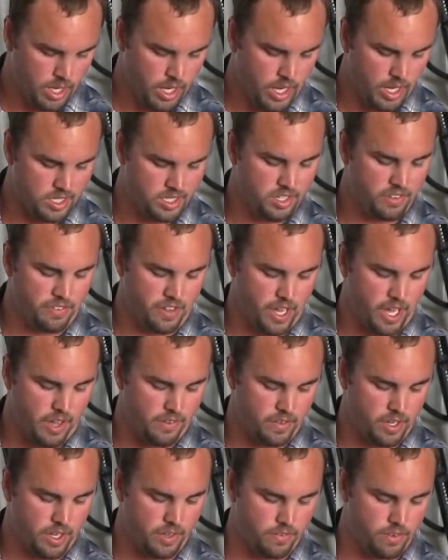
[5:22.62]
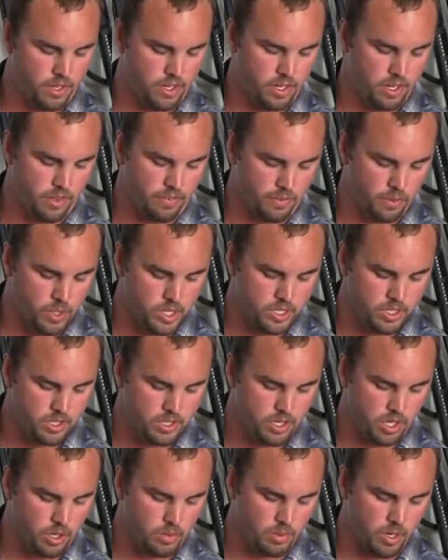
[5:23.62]
As if I haven't given you enough reasons
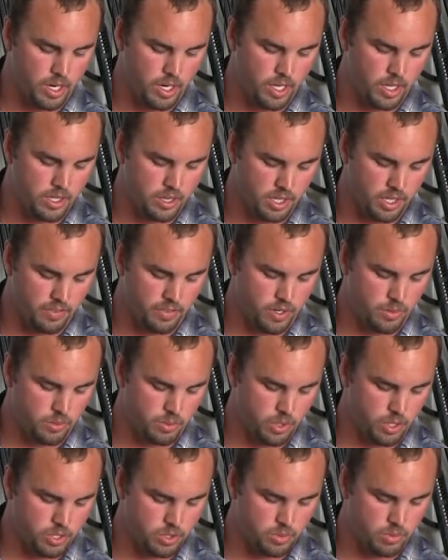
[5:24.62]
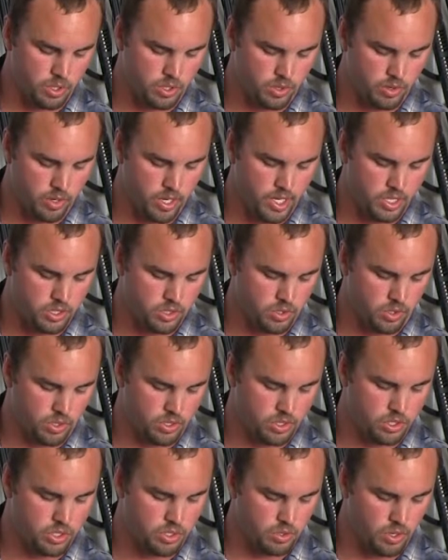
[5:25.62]
already, living roots will create
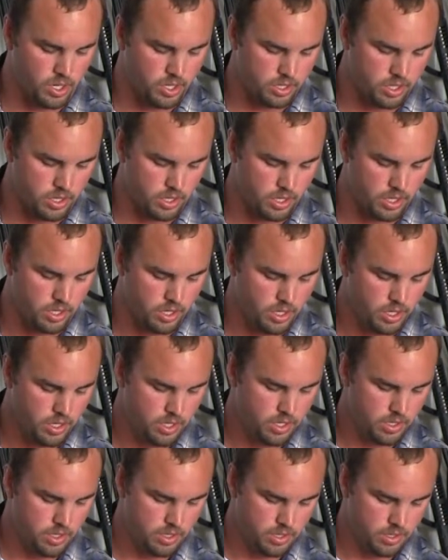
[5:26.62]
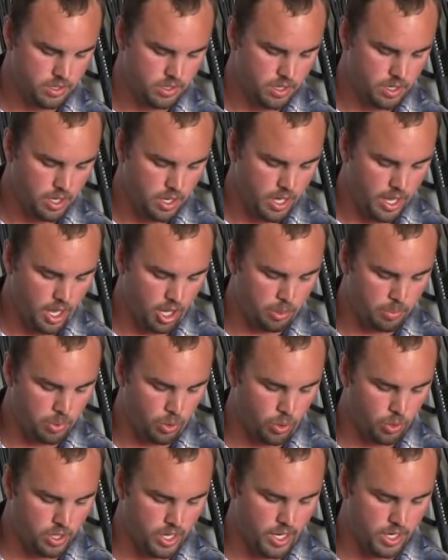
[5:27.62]
soil structure, help
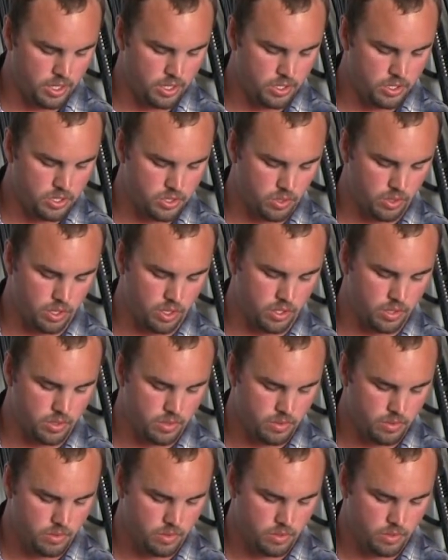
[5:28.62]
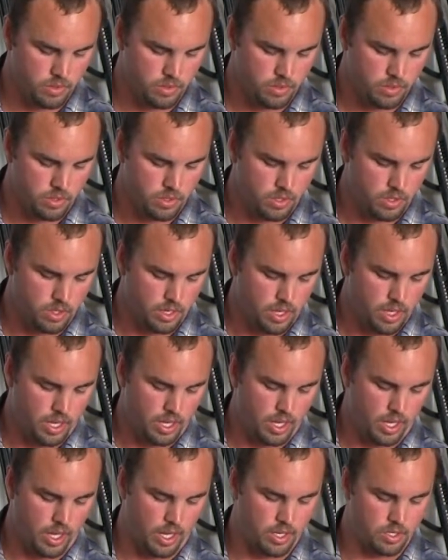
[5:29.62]
hold on to the soil
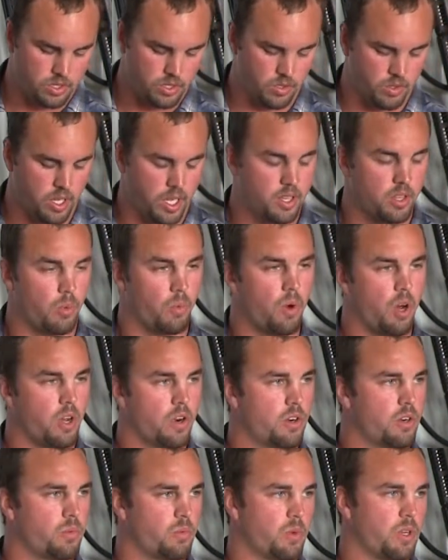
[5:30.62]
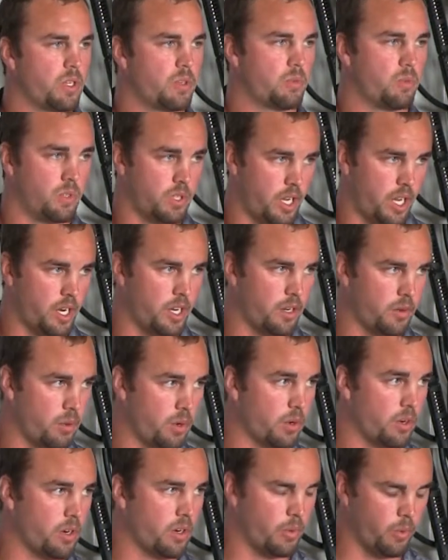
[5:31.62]
so that the water and wind will not
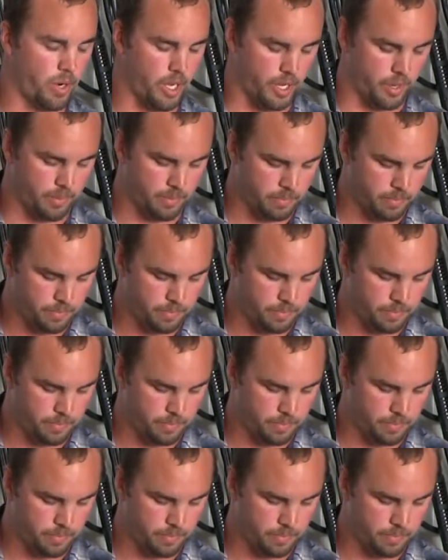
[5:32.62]
erode it away.